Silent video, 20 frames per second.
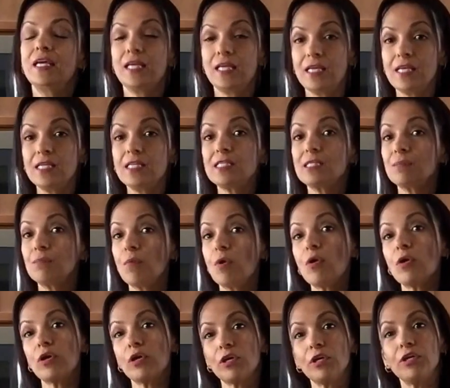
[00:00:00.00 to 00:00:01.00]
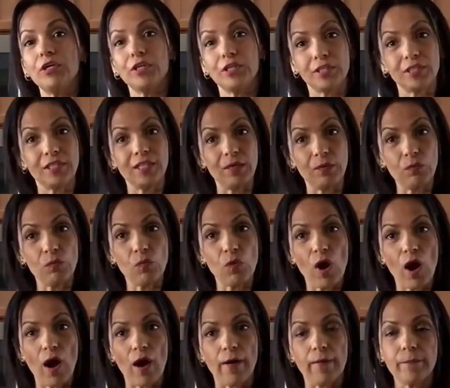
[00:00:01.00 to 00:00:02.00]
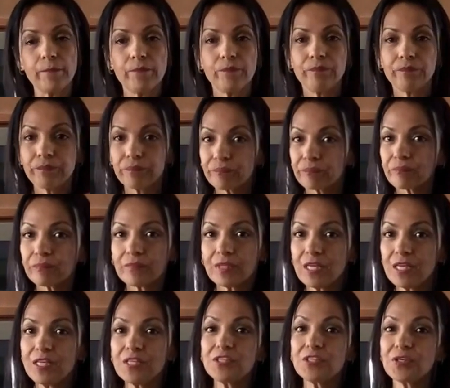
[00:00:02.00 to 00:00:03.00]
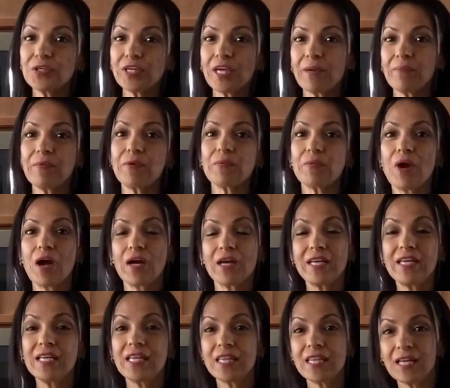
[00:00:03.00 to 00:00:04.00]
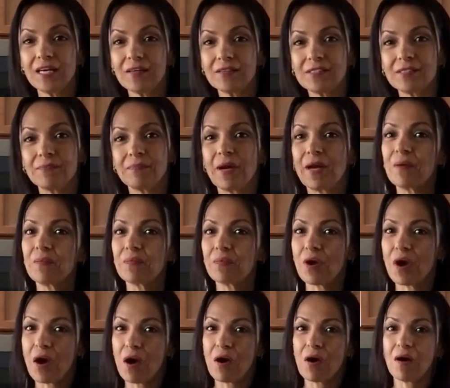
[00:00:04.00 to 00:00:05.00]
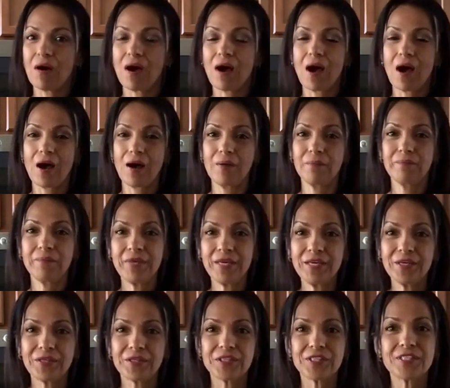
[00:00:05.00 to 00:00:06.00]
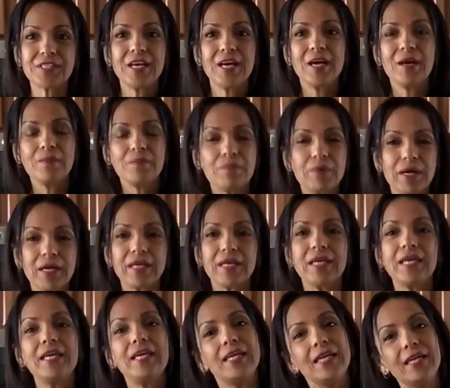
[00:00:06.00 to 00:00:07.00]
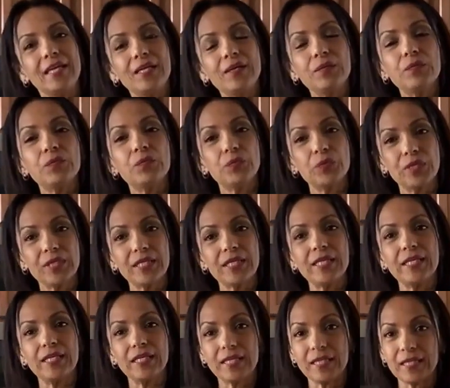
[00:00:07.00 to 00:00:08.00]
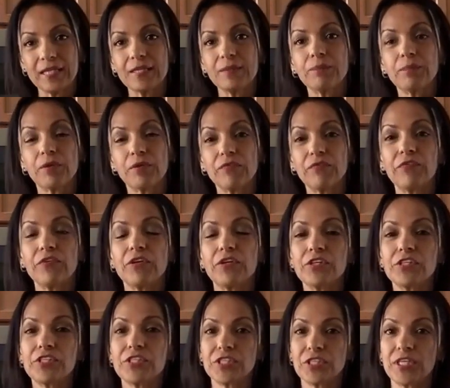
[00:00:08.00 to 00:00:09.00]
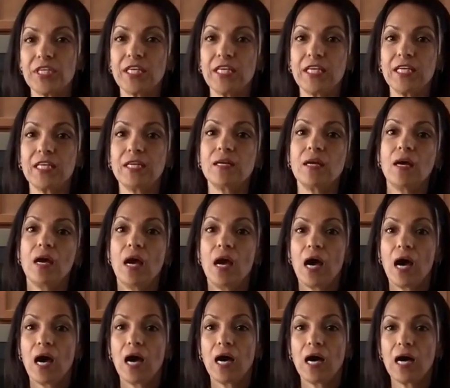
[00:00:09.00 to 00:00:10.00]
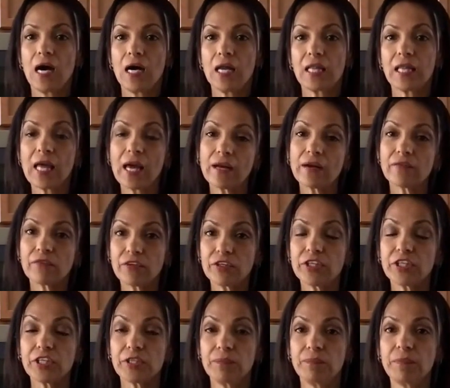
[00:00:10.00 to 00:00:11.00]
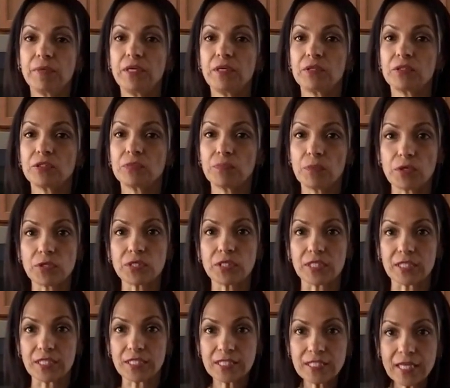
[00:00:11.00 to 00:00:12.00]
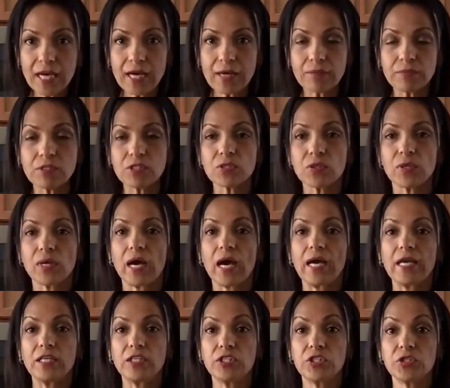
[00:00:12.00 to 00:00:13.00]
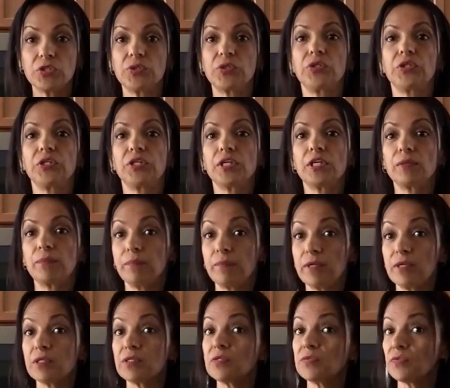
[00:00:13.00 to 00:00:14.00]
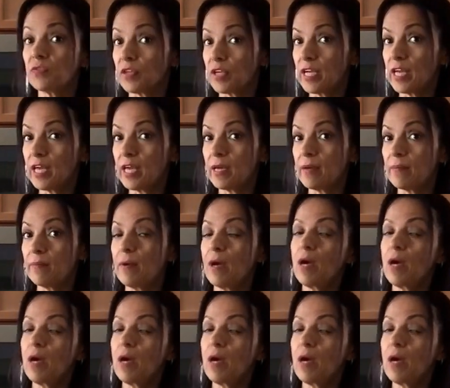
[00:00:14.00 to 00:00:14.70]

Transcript: eats more cooked than raw. Don't get me wrong, he loves my raw meals, but he really prefers to eat a lot of cooked meals most of the time. So I do cook meals for him,